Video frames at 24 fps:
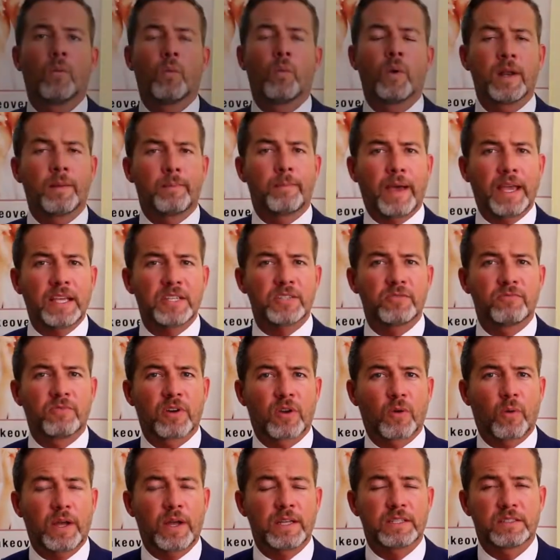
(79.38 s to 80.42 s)
When a patient
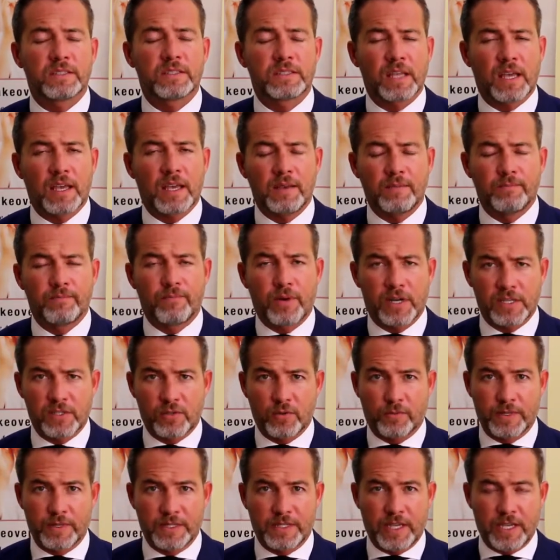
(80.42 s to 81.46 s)
requests a breast
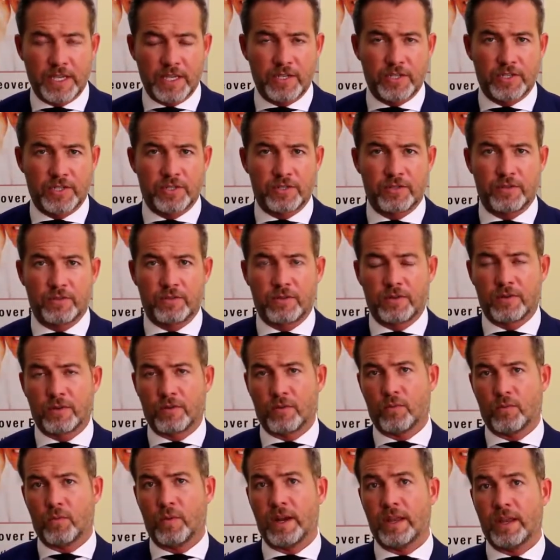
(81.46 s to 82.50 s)
augmentation
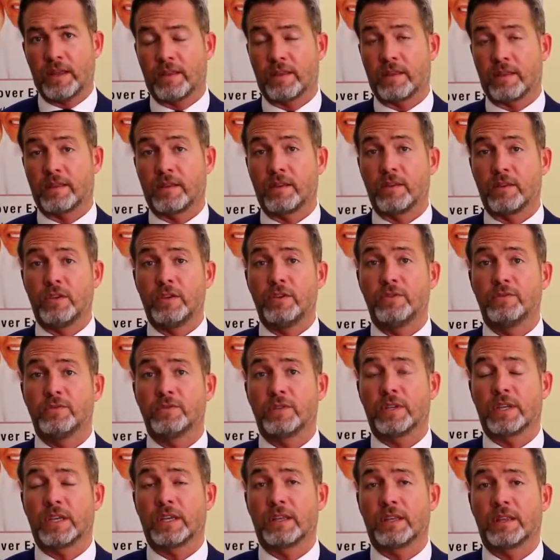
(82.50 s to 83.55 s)
with
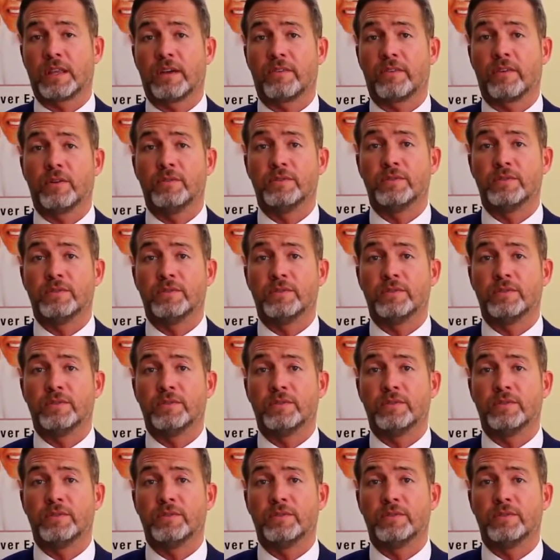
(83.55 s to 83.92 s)
using their